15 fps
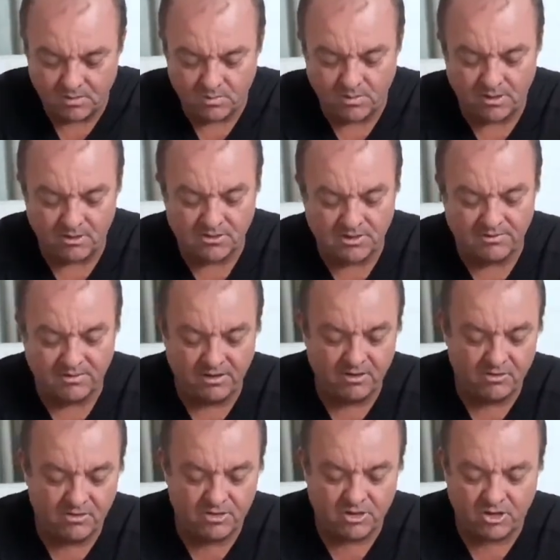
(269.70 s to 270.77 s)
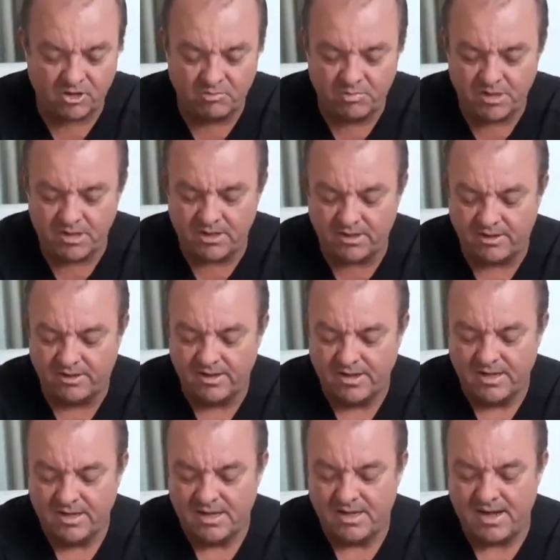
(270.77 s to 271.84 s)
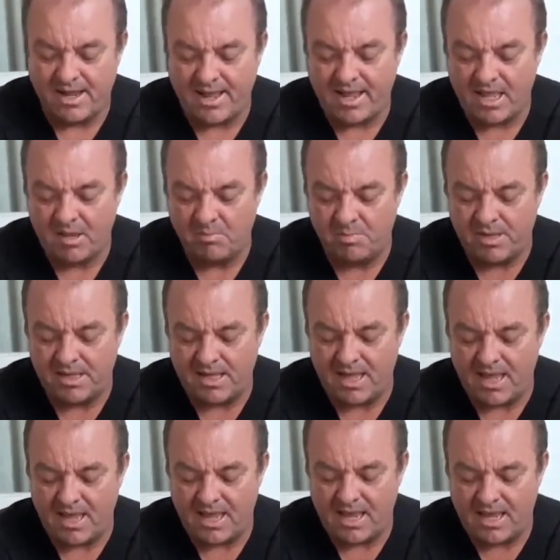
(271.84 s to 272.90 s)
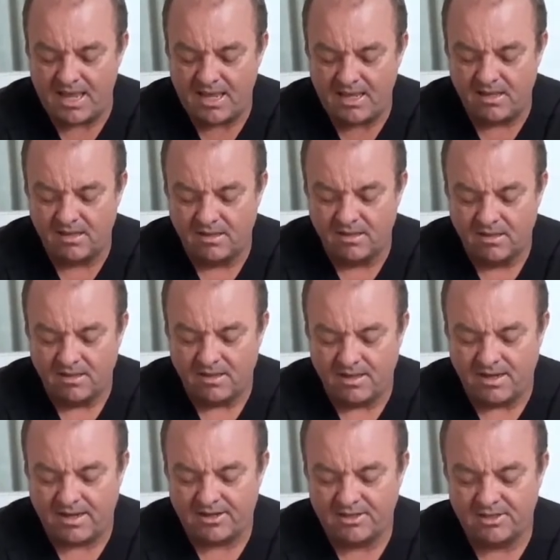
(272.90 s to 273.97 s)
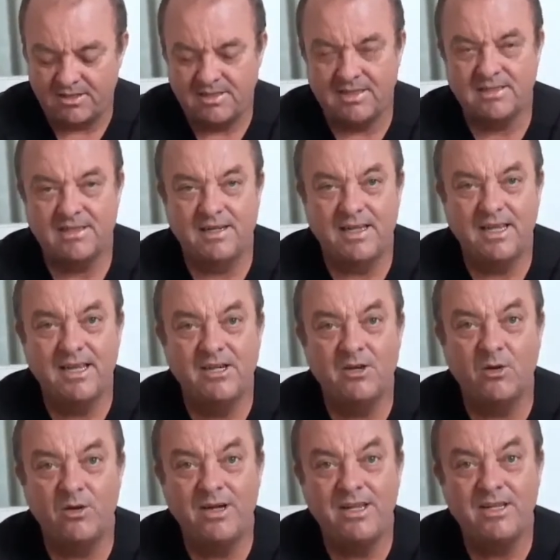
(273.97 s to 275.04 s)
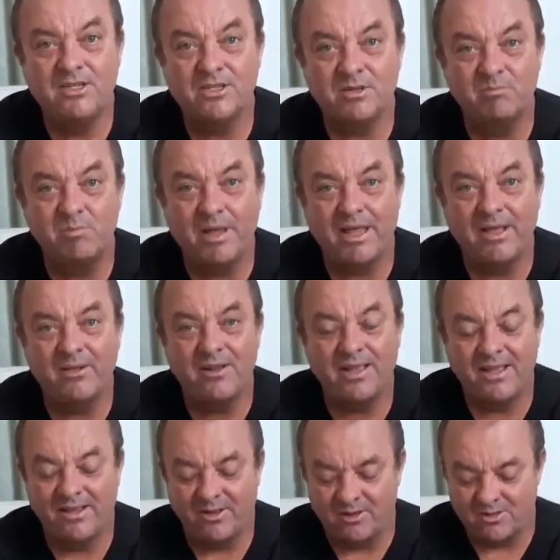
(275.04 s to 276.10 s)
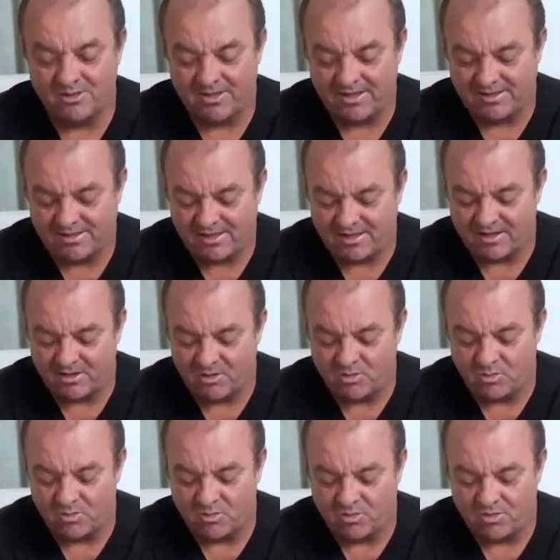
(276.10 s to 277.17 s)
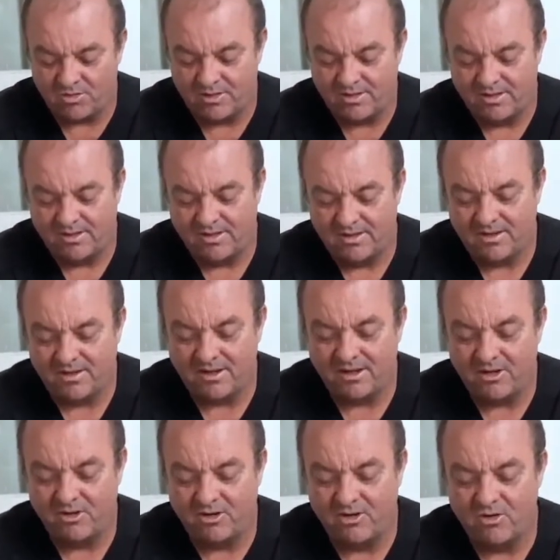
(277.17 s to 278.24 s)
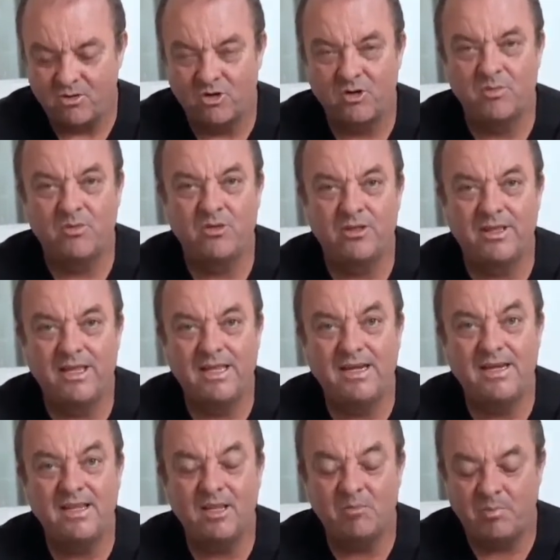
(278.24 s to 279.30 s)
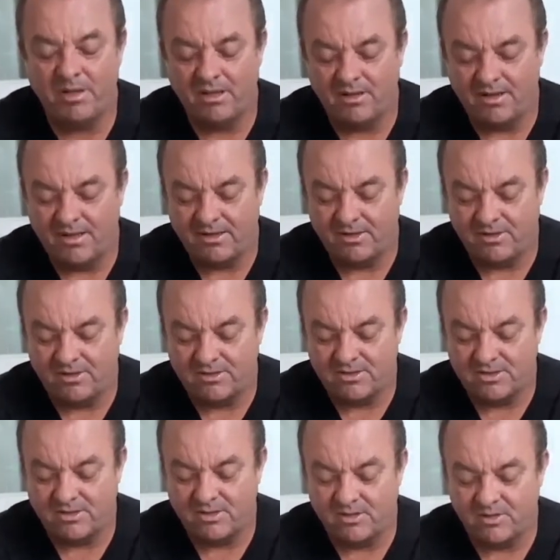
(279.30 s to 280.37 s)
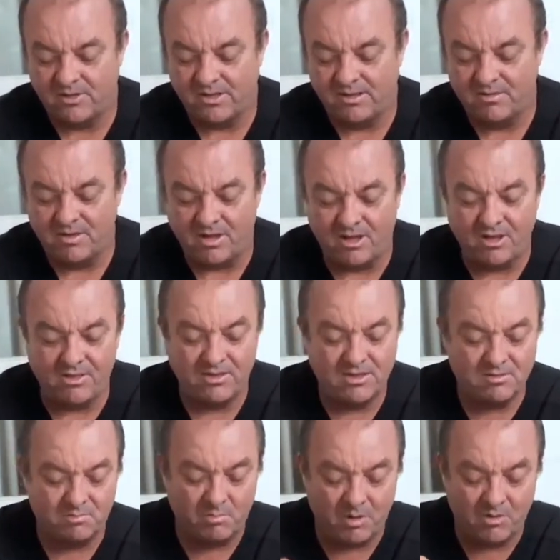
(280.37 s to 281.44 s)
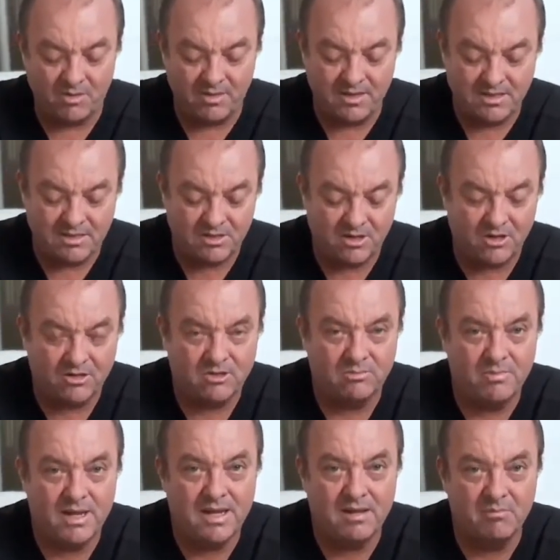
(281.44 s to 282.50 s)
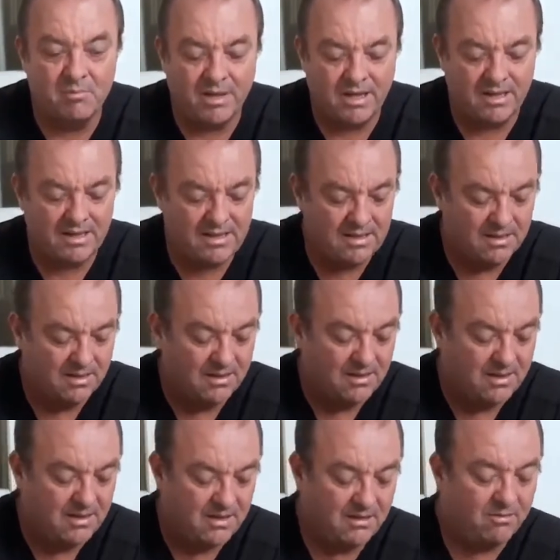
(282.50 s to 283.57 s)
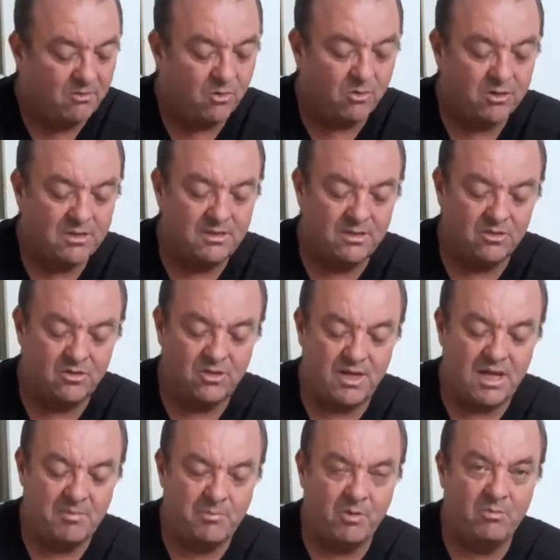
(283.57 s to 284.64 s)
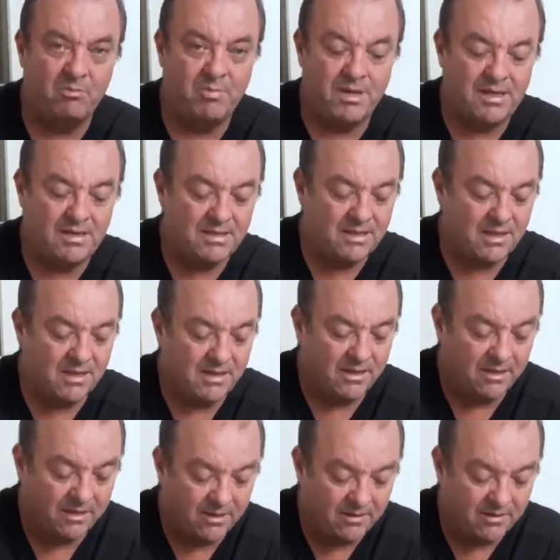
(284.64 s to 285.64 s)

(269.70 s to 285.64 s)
We also have another Stark beer, an IPA. It actually says an Indonesian Pale Ale, so that's kind of cool. Not your normal India Pale Ale. So both of these Starks are made in Bali, and of course the staple Bintang.